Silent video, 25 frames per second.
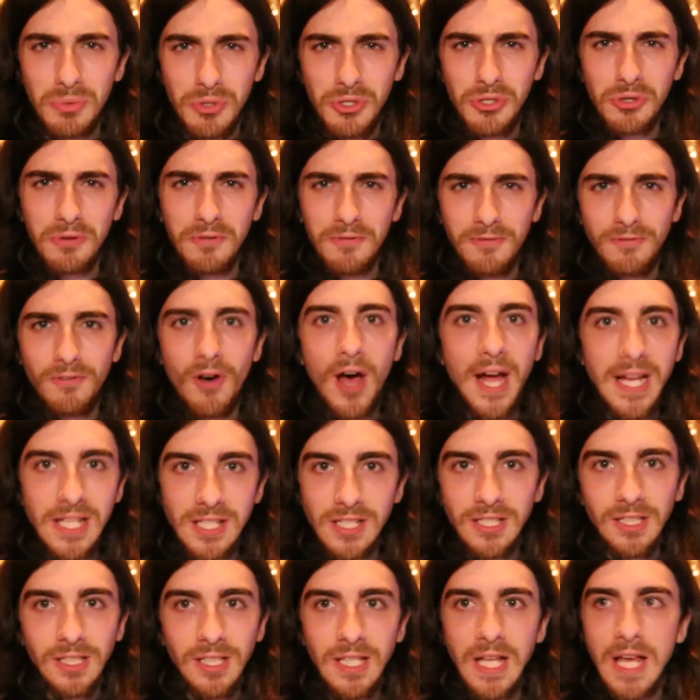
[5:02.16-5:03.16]
which are
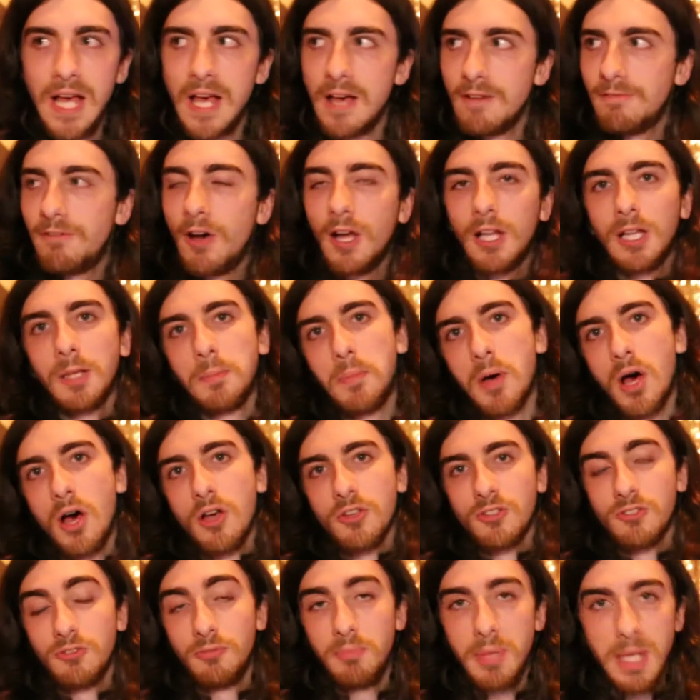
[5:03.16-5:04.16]
vital
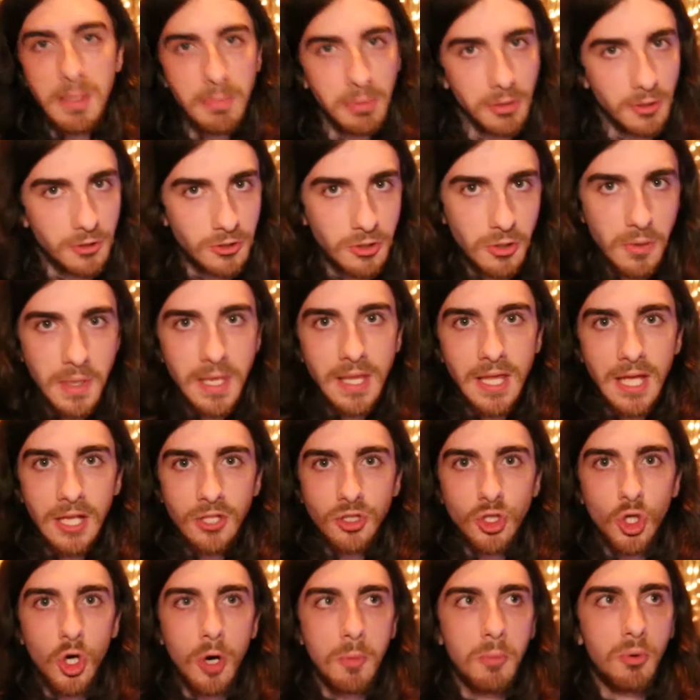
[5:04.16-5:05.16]
parts of people doing their
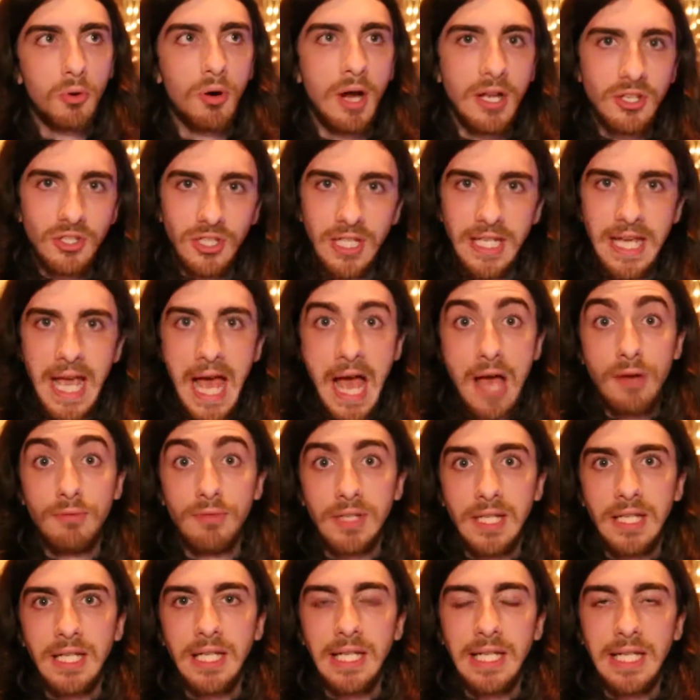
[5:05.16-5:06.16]
job or actually
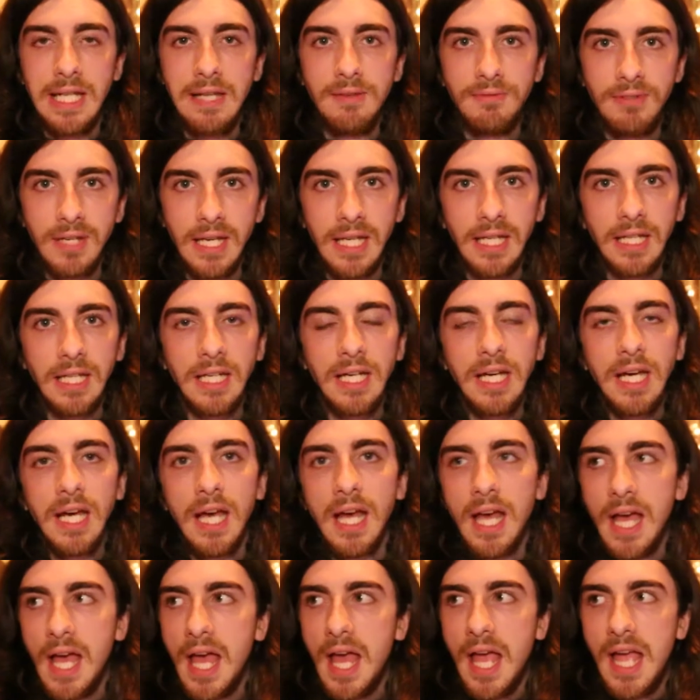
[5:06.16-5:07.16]
having a living,
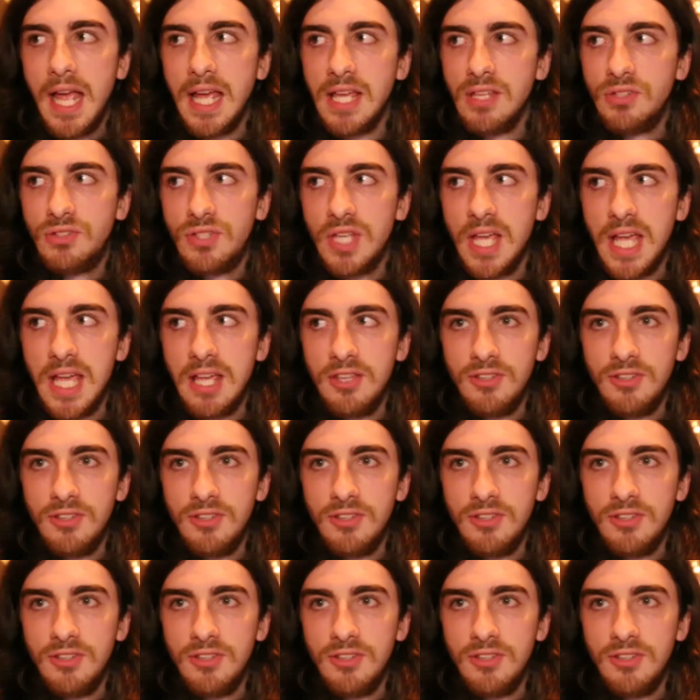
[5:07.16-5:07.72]
is